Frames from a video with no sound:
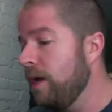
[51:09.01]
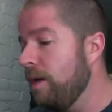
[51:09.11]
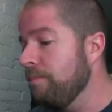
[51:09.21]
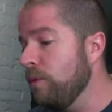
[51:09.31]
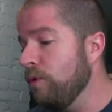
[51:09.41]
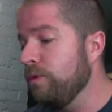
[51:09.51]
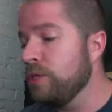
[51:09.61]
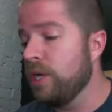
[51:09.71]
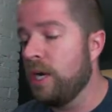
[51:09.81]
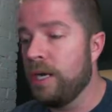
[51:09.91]
moved the
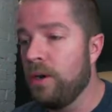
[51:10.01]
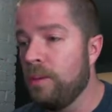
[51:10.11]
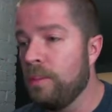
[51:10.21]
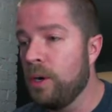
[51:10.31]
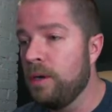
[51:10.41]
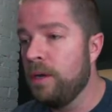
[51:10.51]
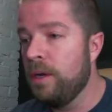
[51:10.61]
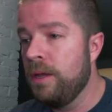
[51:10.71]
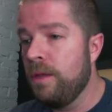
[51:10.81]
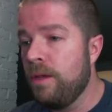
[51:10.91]
Shining Armor
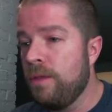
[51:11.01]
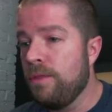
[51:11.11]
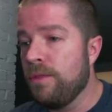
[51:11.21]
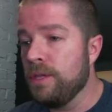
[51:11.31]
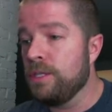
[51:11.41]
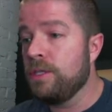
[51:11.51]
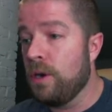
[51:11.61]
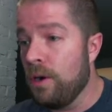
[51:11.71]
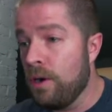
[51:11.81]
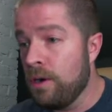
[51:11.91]
this
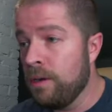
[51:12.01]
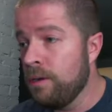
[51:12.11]
turn,